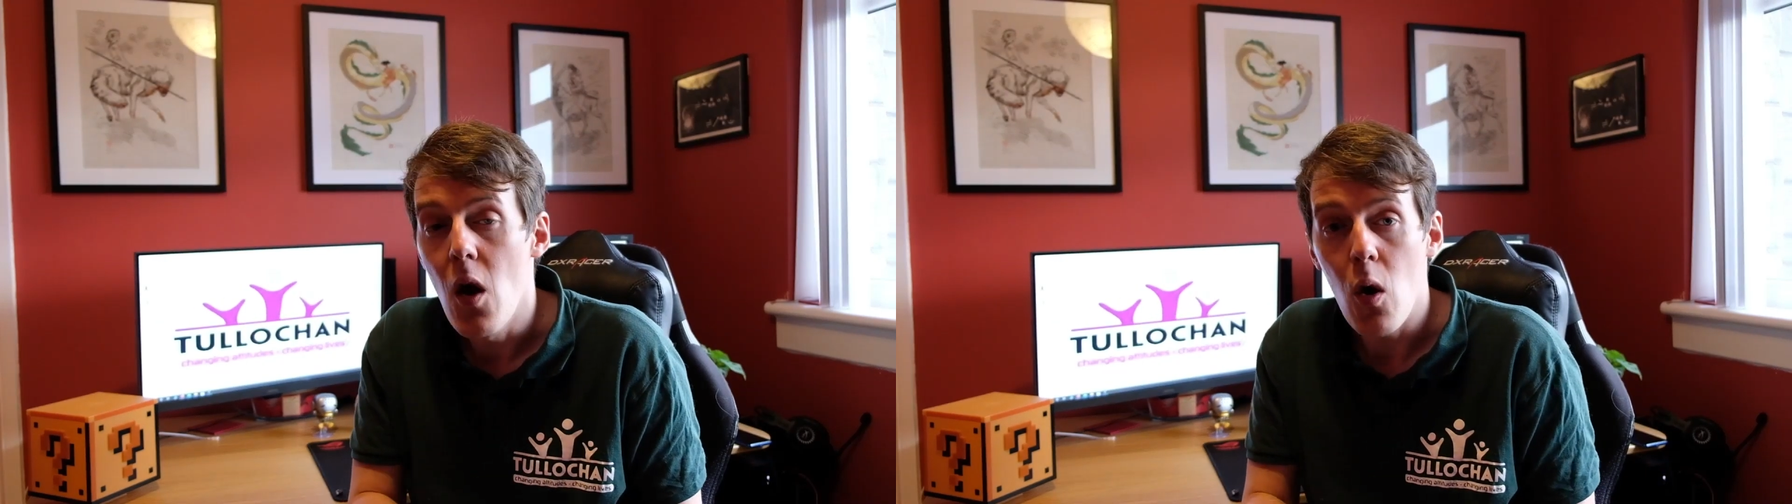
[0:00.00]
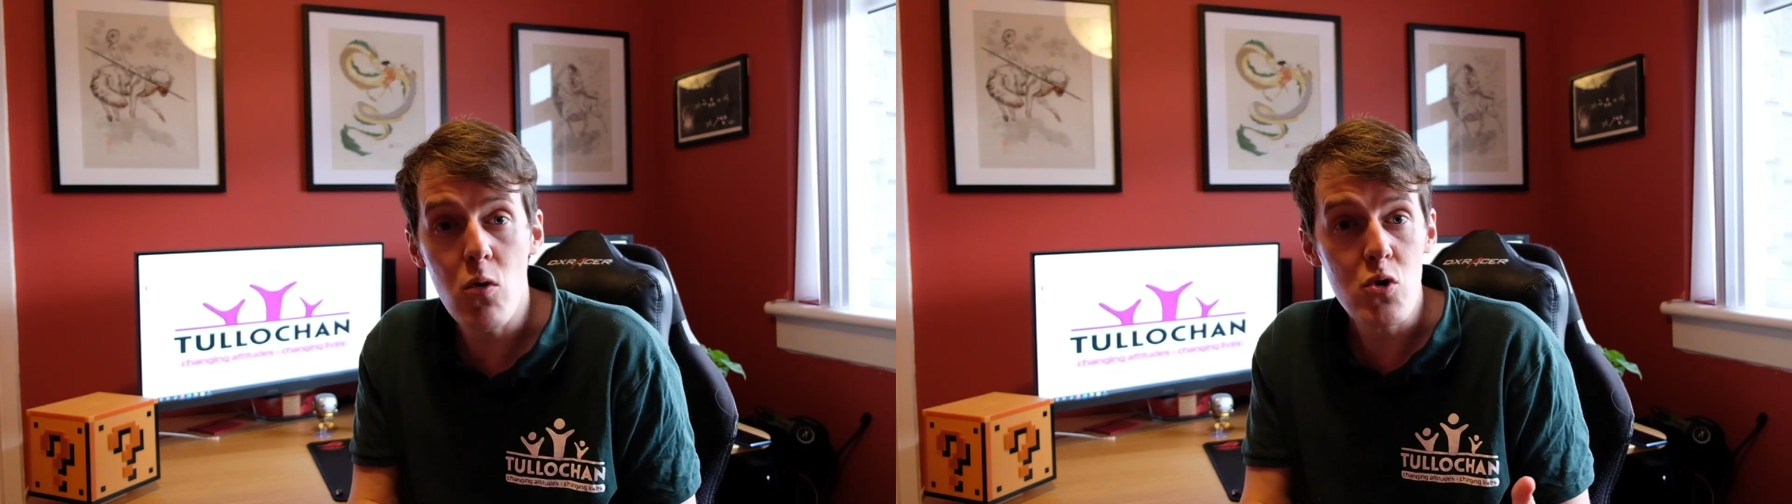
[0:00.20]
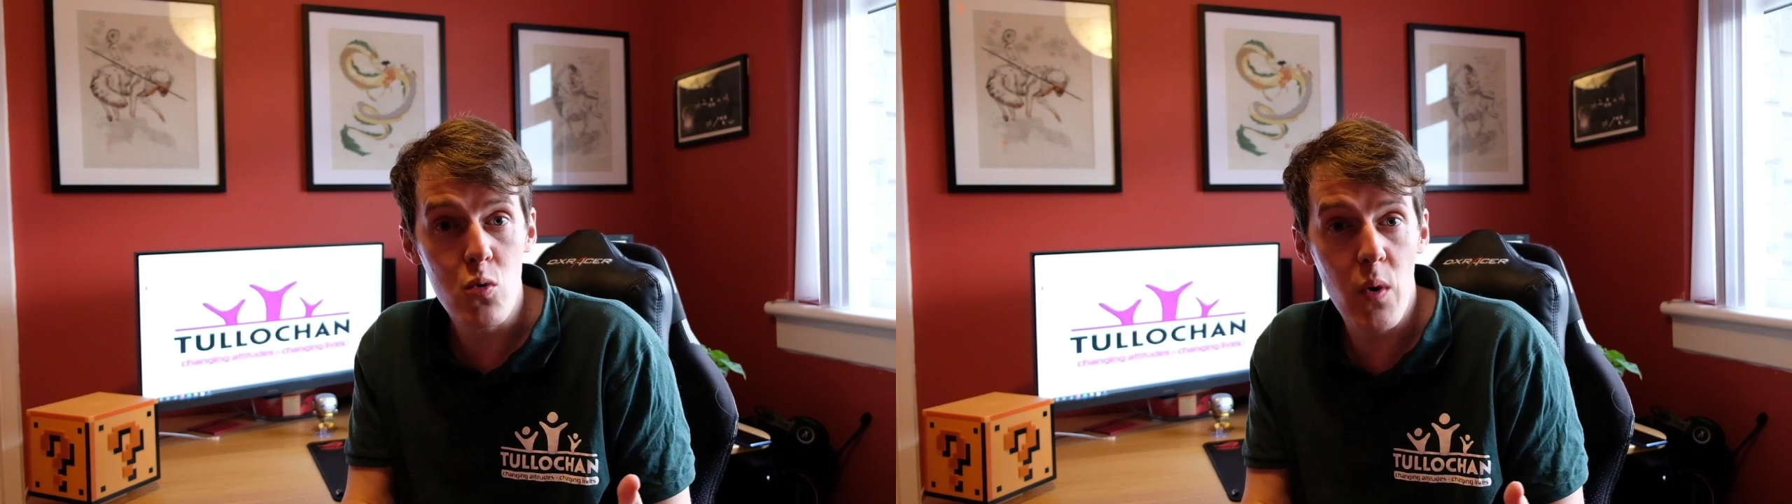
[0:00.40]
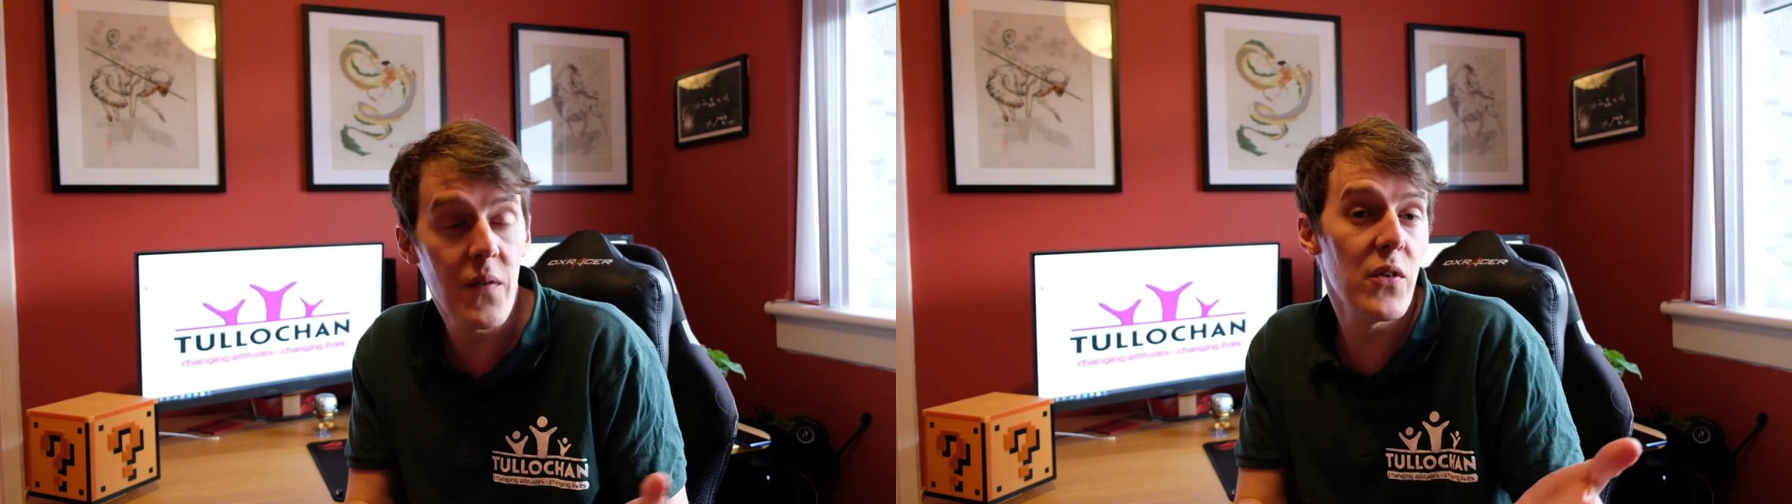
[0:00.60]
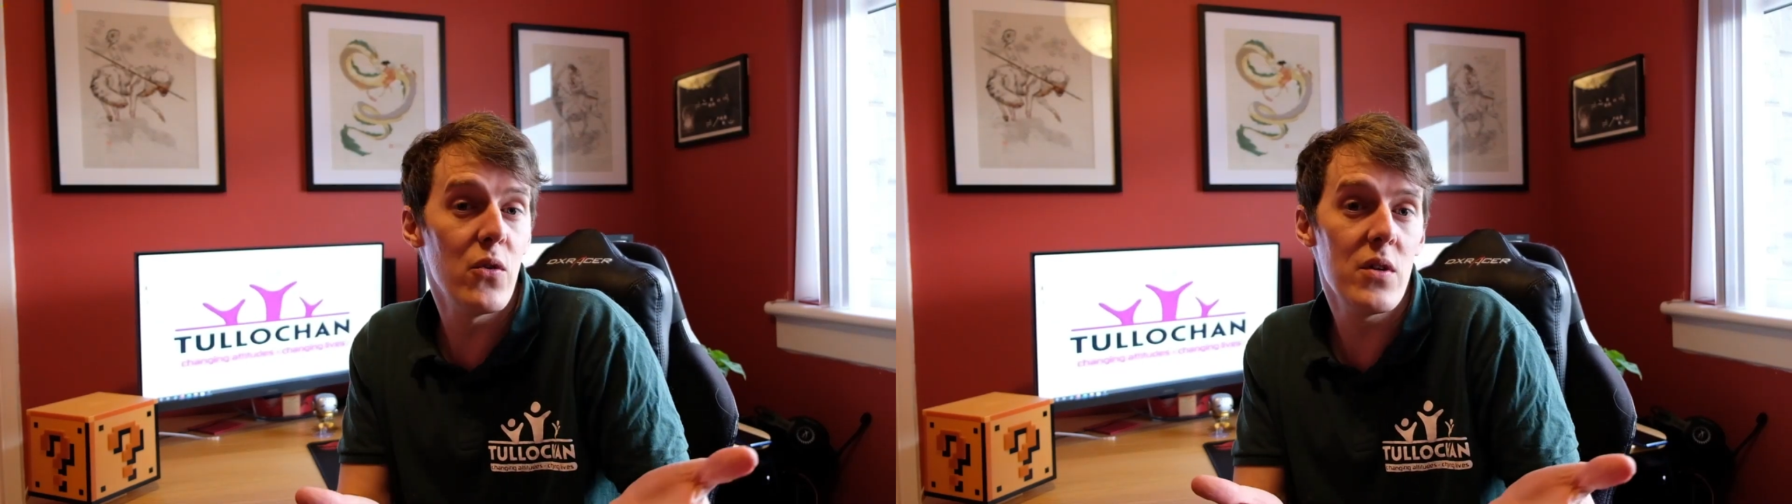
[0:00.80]
Also,
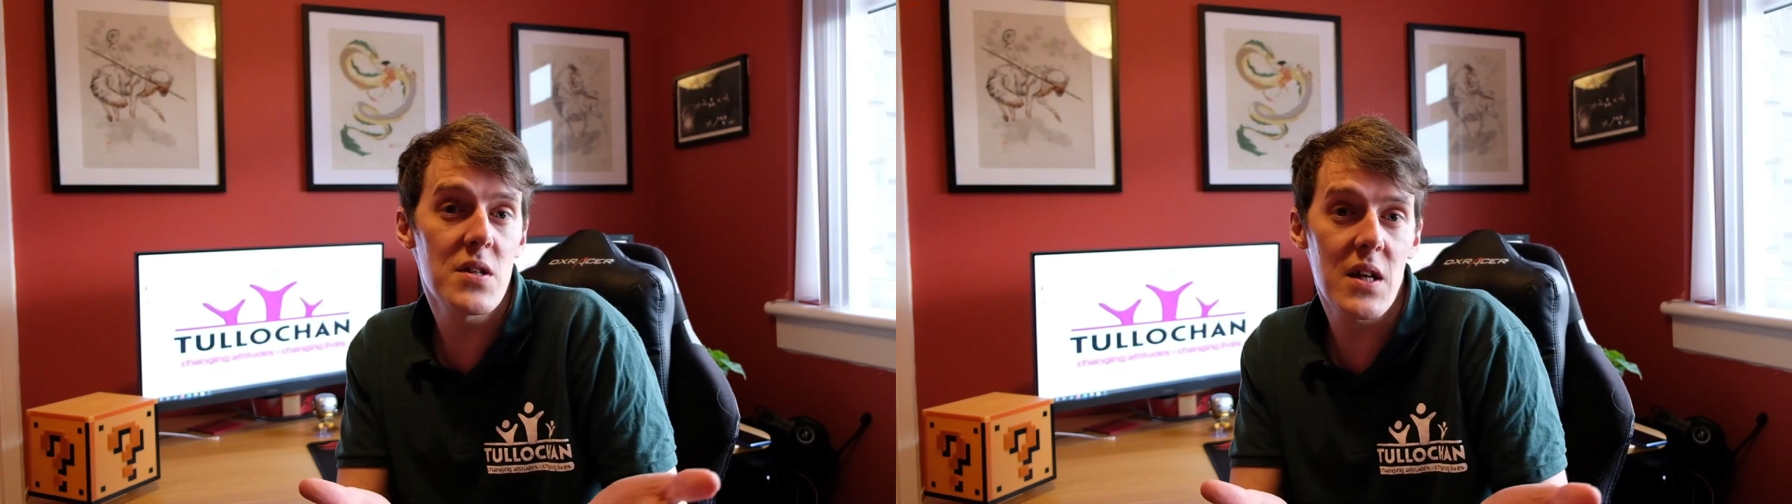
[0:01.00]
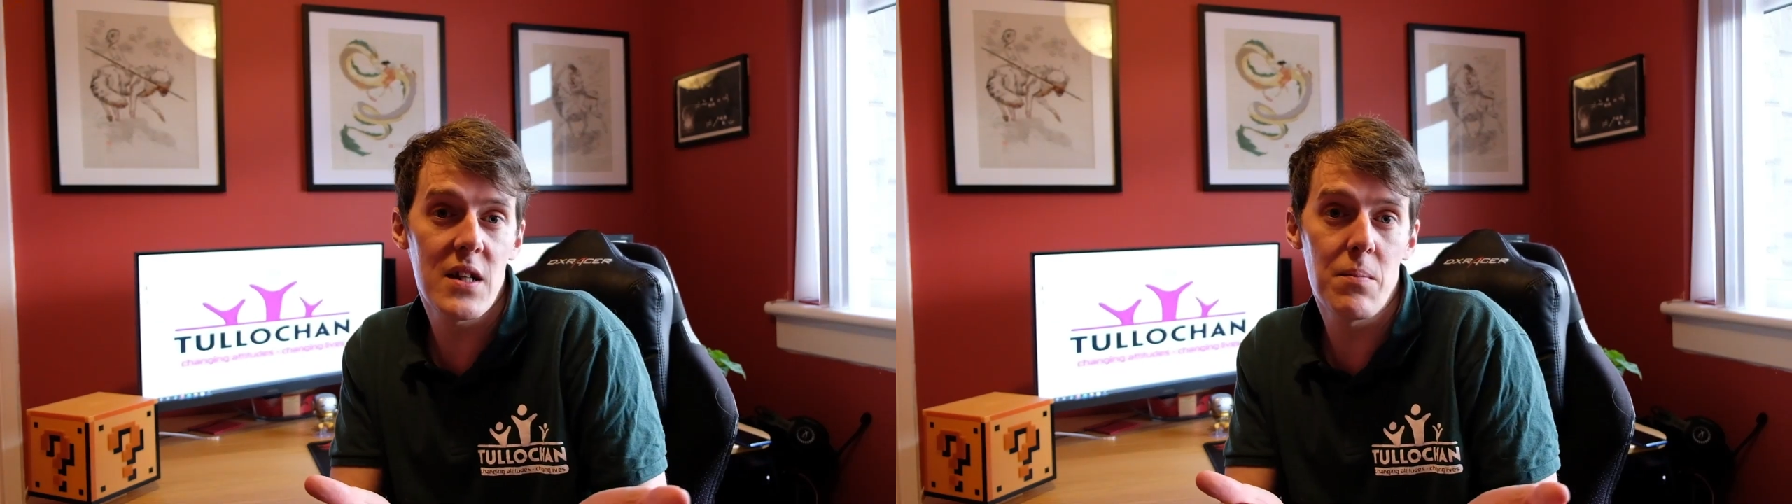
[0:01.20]
if you do decide